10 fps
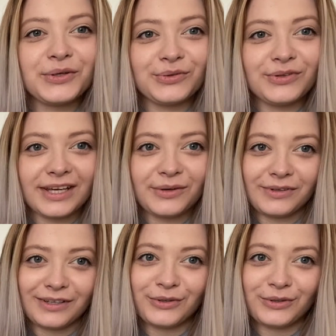Today
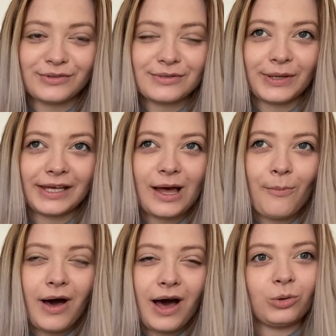we're going to speak
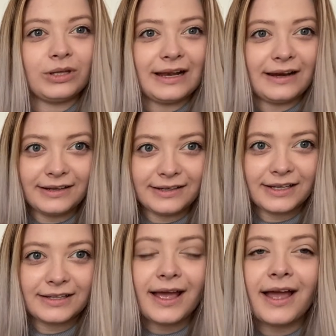about
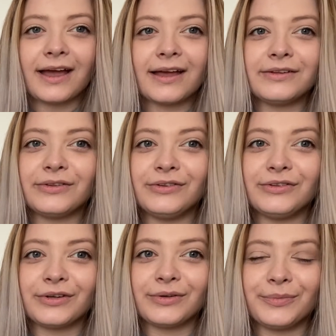linen
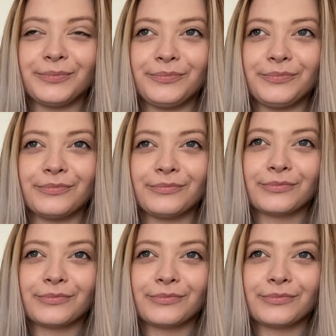and